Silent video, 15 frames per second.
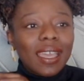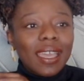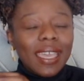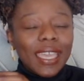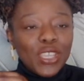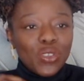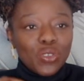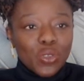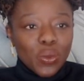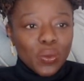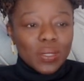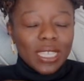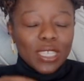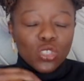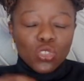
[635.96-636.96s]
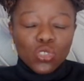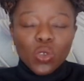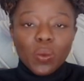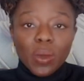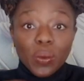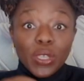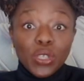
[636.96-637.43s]
it so
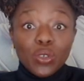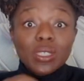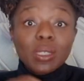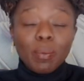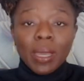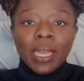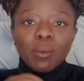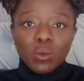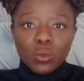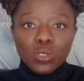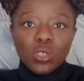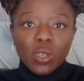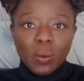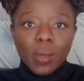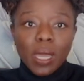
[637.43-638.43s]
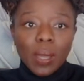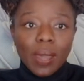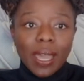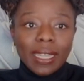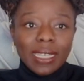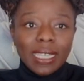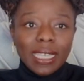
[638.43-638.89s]
well. He knows the Bible so well,
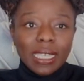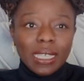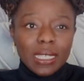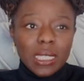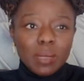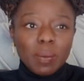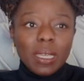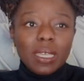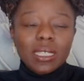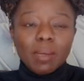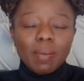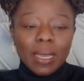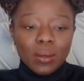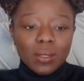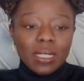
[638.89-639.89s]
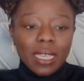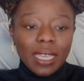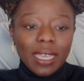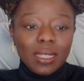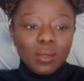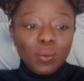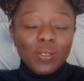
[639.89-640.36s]
and he speaks about
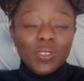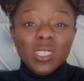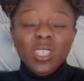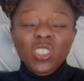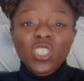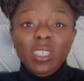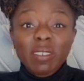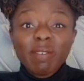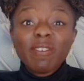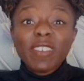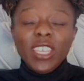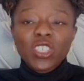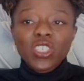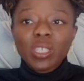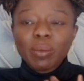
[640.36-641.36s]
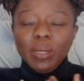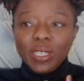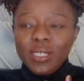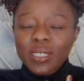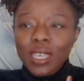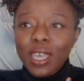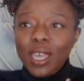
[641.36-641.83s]
it with such conviction,
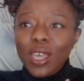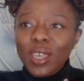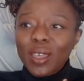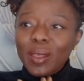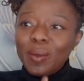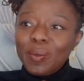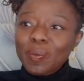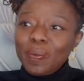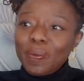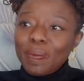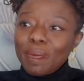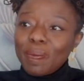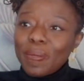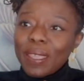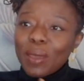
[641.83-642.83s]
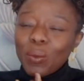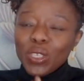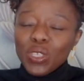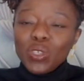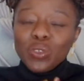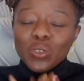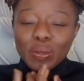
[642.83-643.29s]
because when
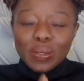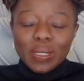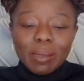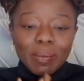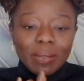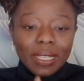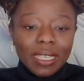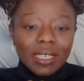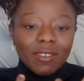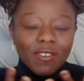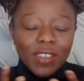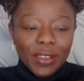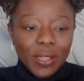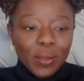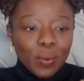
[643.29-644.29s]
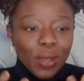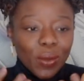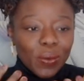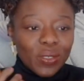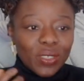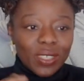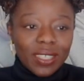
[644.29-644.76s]
you know something very
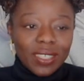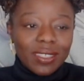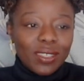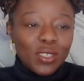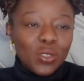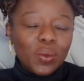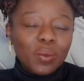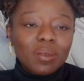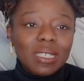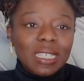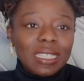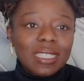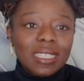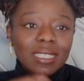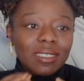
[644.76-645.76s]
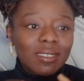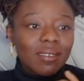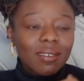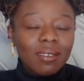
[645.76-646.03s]
well, you don't need to